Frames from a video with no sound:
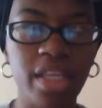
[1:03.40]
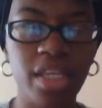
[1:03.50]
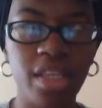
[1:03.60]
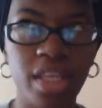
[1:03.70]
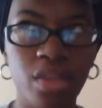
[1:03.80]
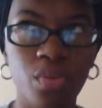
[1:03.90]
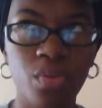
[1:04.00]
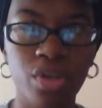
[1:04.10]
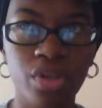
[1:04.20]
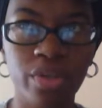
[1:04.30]
thinking that the
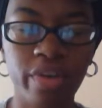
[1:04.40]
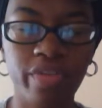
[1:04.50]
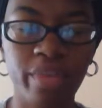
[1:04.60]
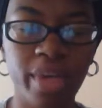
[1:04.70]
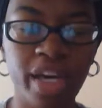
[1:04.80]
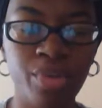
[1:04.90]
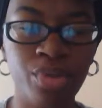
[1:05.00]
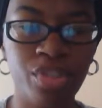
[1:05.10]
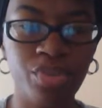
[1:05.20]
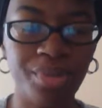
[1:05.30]
word of the
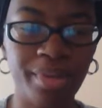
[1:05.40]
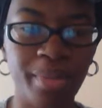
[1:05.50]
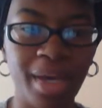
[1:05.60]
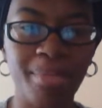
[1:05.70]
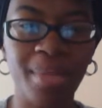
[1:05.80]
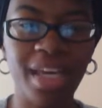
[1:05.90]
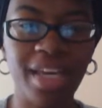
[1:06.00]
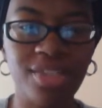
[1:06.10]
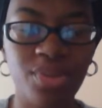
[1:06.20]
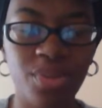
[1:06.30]
Bible is written by
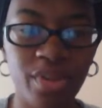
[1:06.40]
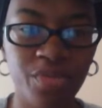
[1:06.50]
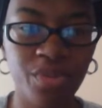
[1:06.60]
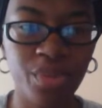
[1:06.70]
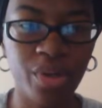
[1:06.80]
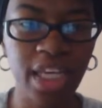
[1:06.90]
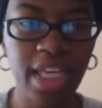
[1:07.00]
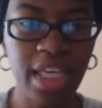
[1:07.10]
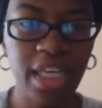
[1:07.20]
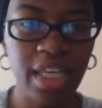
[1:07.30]
man, so therefore
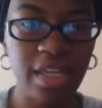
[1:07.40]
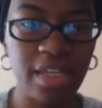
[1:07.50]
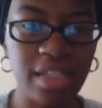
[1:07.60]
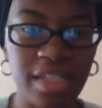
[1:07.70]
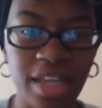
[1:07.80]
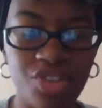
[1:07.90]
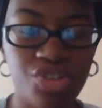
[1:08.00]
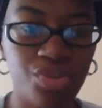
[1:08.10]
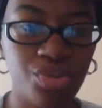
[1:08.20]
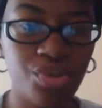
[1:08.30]
it's not
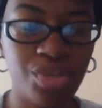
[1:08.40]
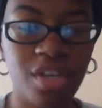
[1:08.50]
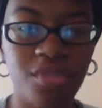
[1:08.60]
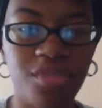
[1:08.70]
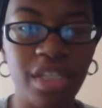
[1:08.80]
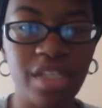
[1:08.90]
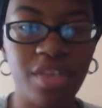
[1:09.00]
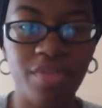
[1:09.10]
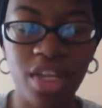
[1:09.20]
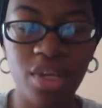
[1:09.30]
true. So they feel as
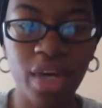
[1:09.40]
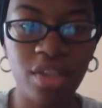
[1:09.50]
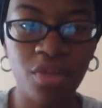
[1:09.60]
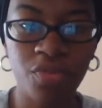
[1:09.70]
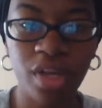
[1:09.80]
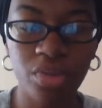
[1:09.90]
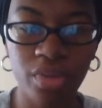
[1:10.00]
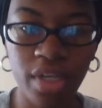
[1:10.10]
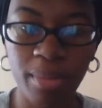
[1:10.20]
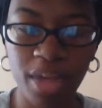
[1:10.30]
if they don't have to follow
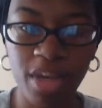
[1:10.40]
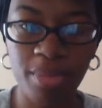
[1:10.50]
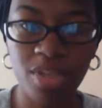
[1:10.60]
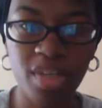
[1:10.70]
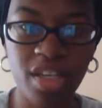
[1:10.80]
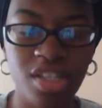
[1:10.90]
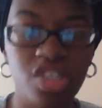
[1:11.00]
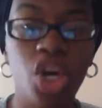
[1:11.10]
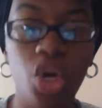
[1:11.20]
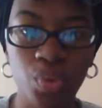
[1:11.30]
the commandments because
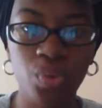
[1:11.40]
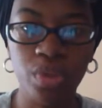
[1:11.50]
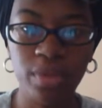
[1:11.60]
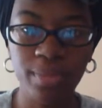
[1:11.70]
it's old.